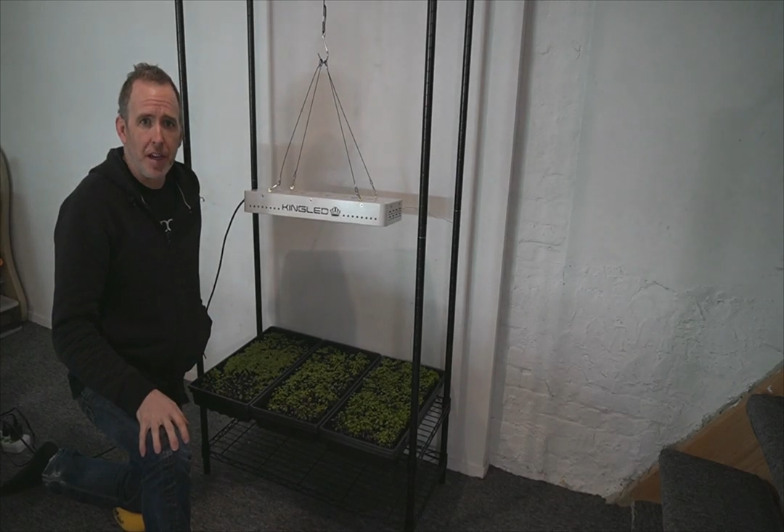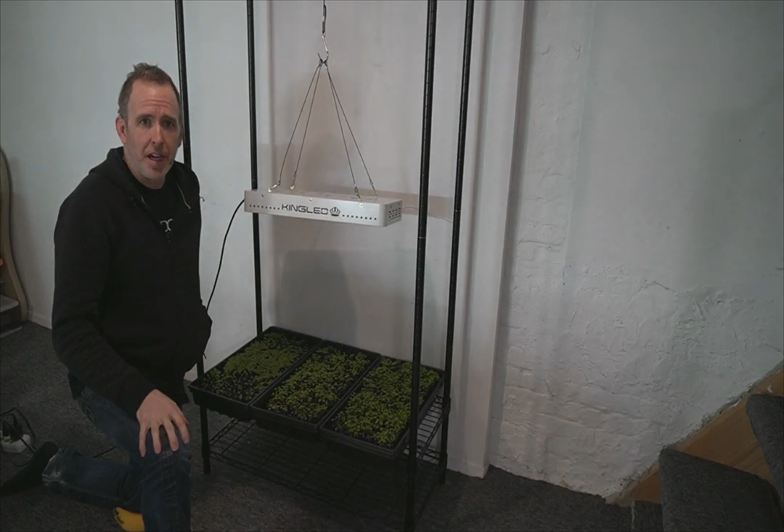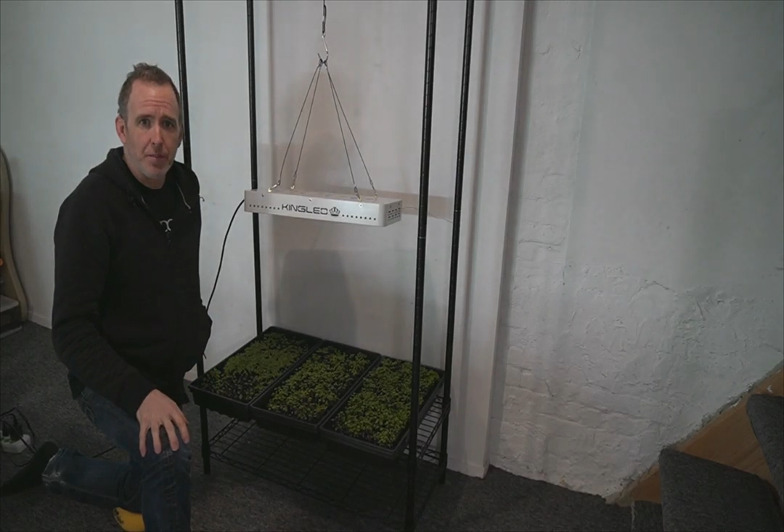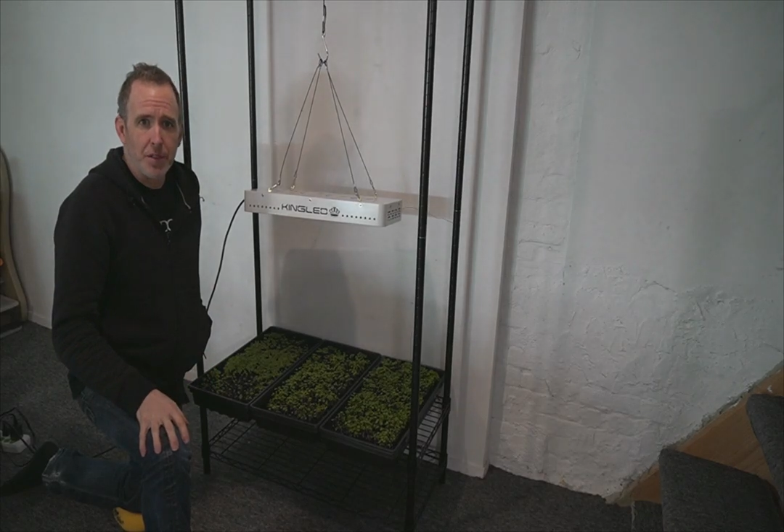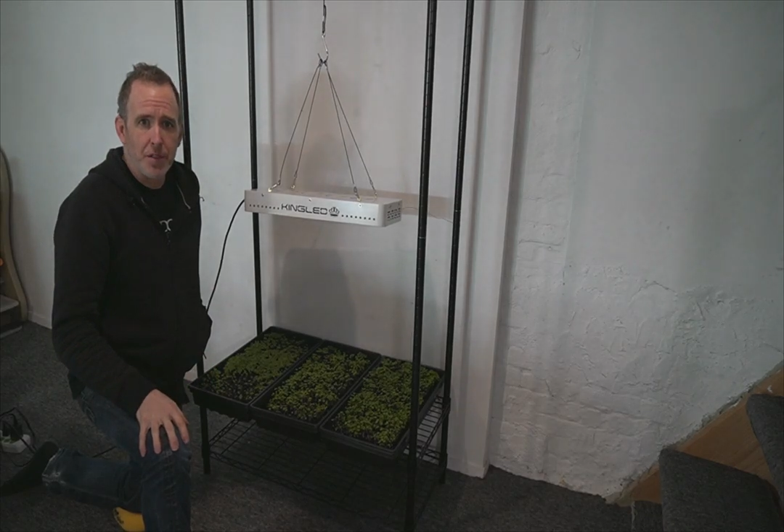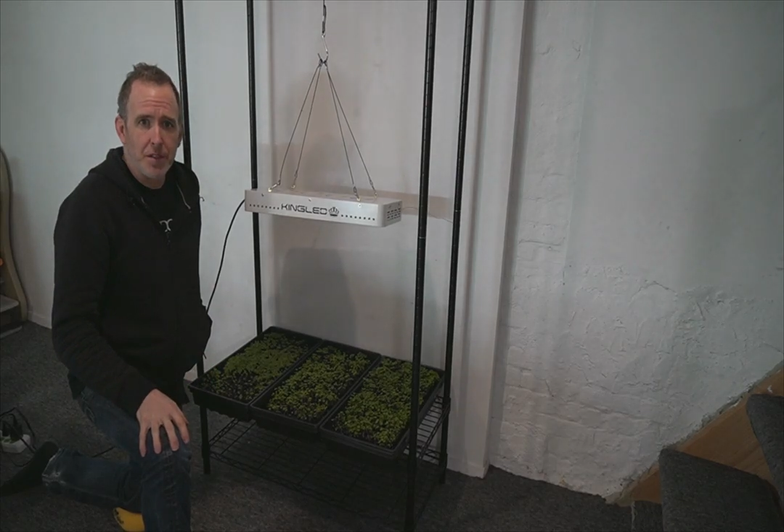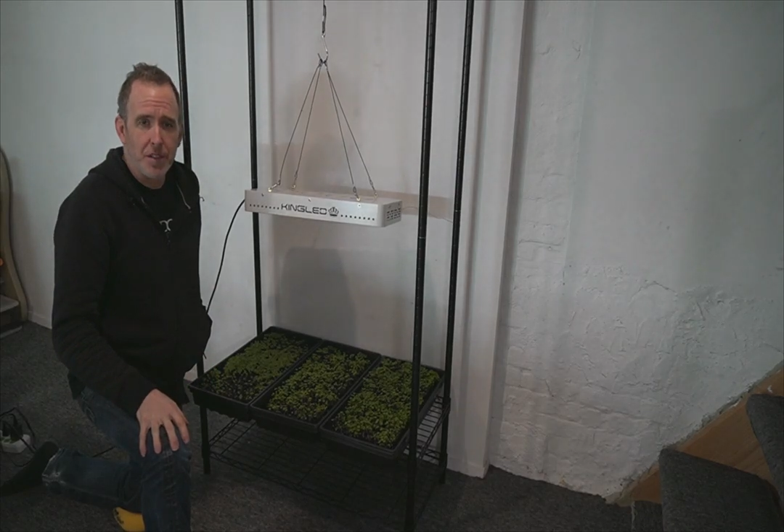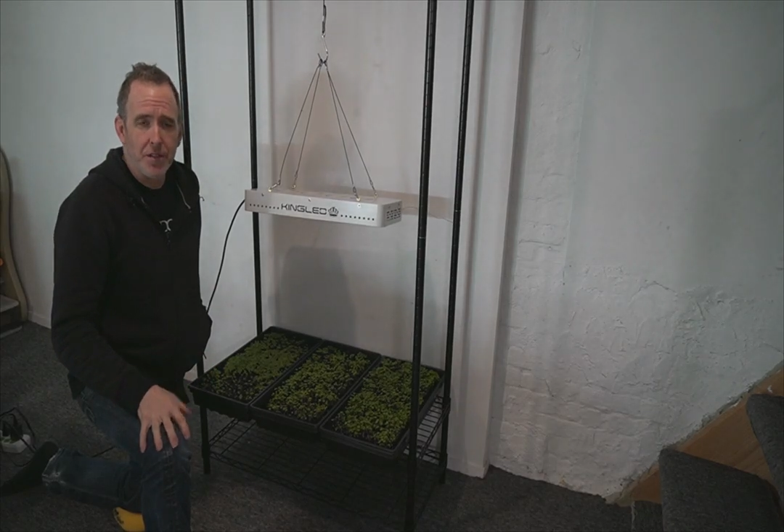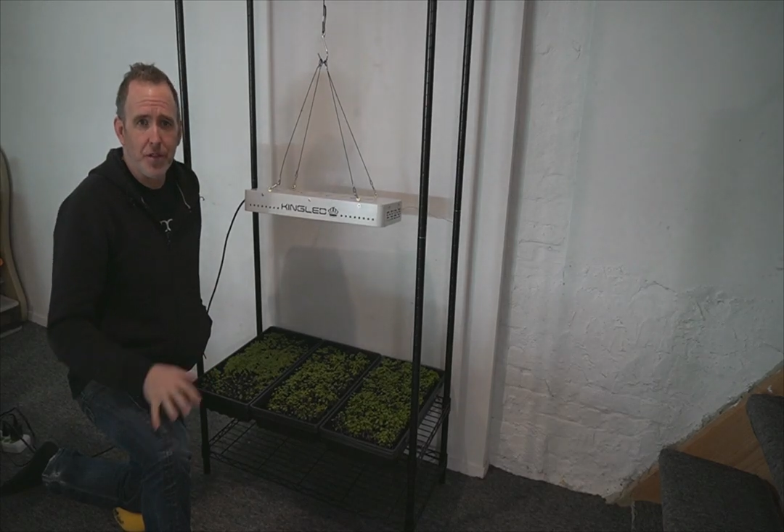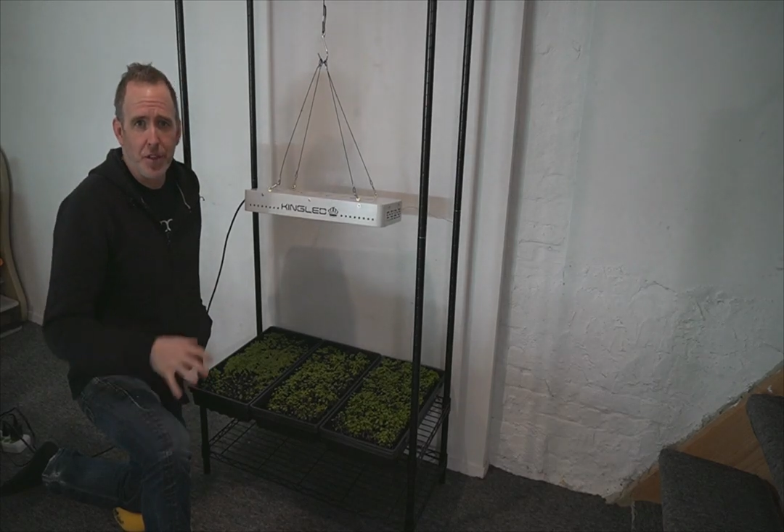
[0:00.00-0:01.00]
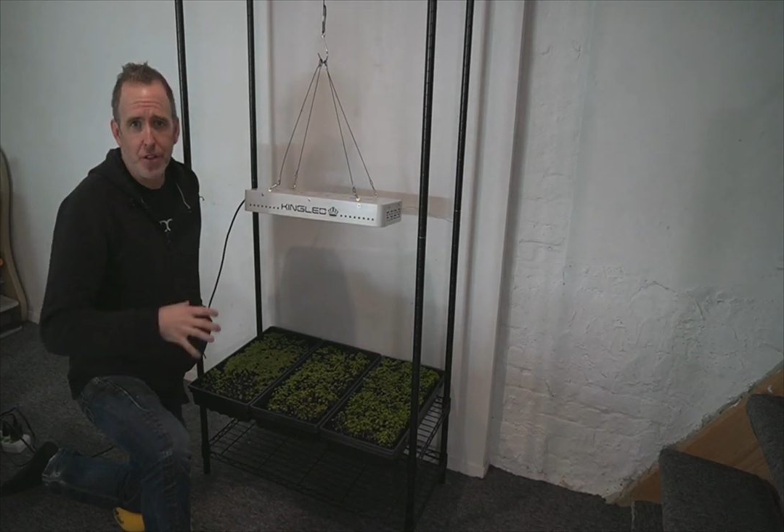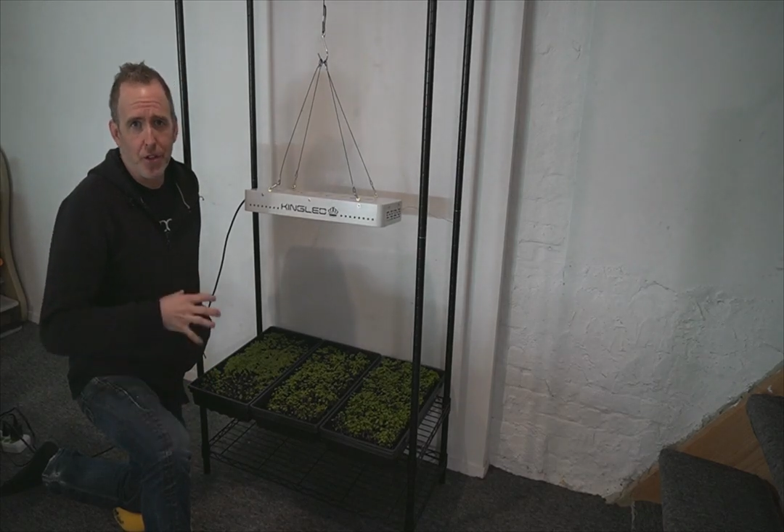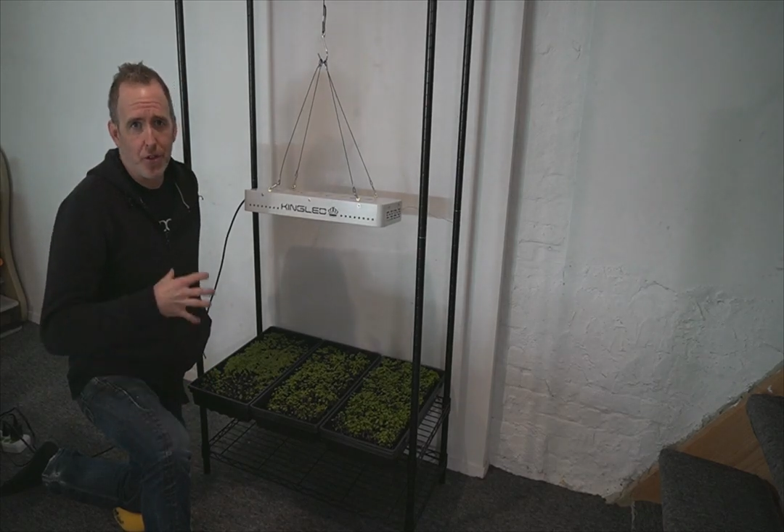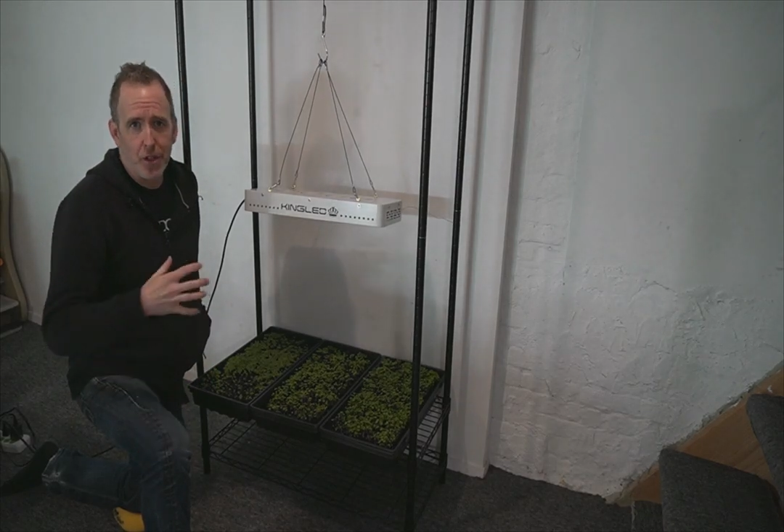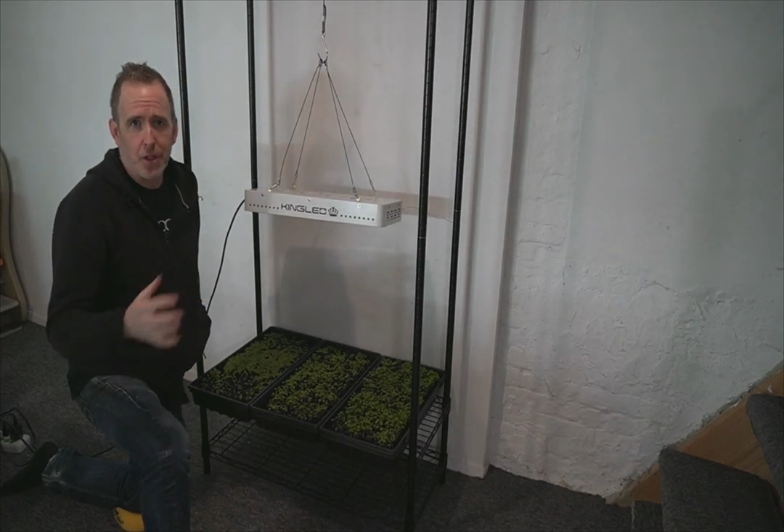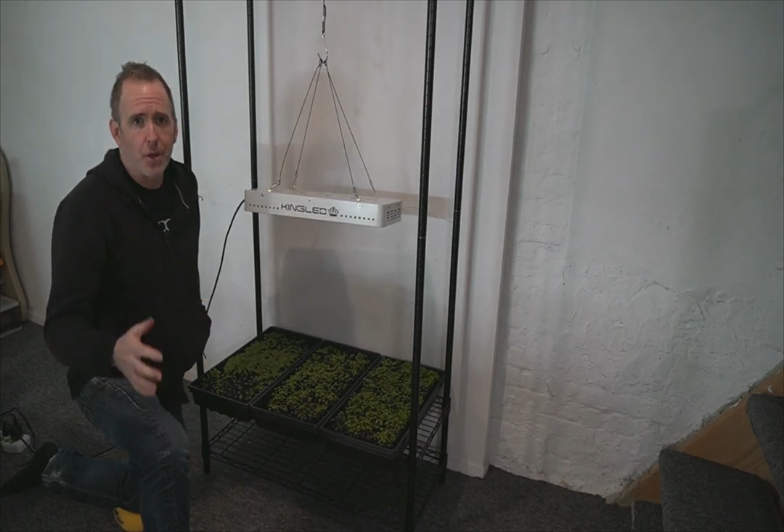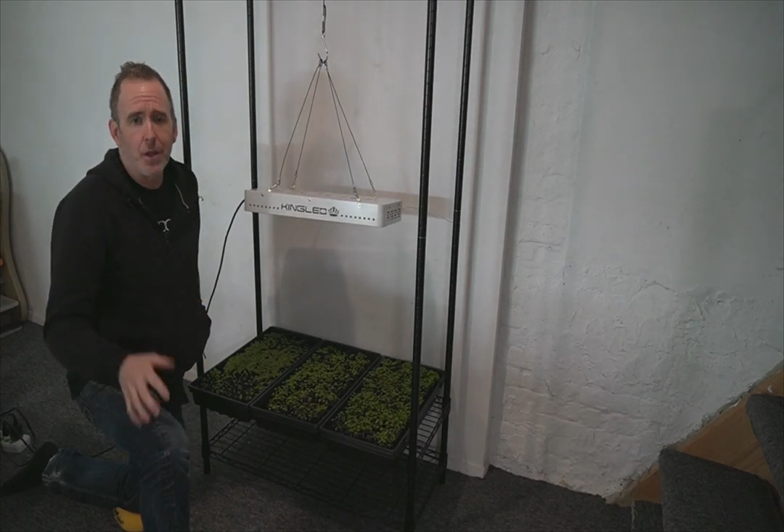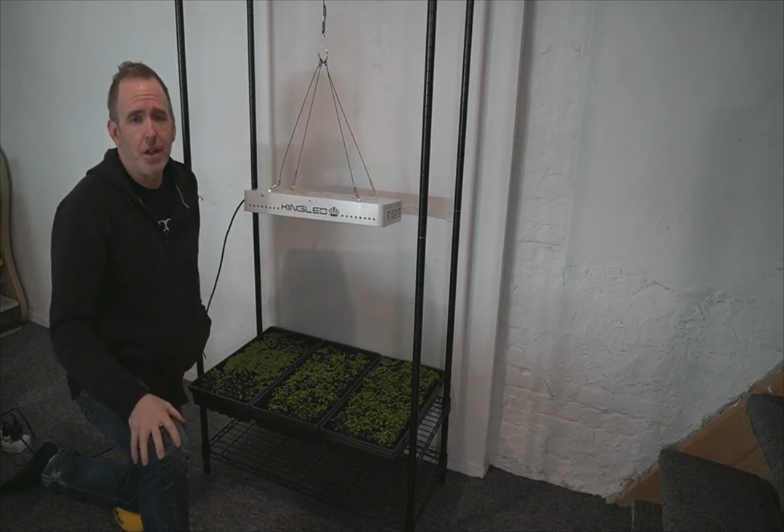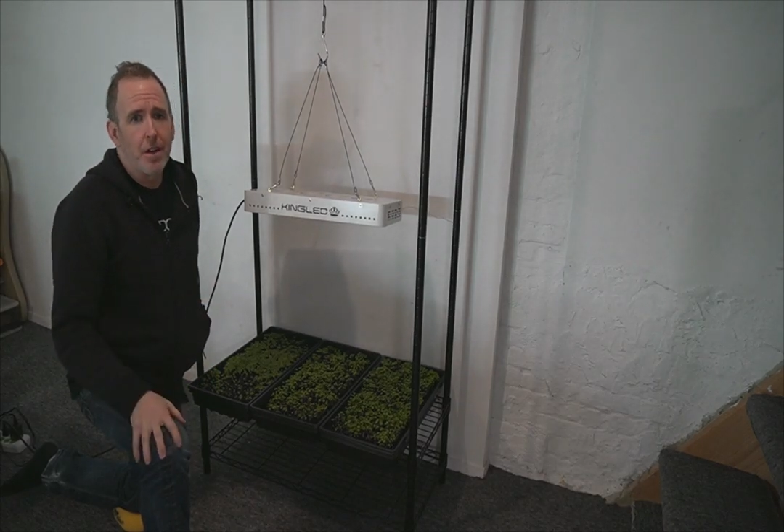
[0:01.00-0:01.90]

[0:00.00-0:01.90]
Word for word: the opportunity for you to grow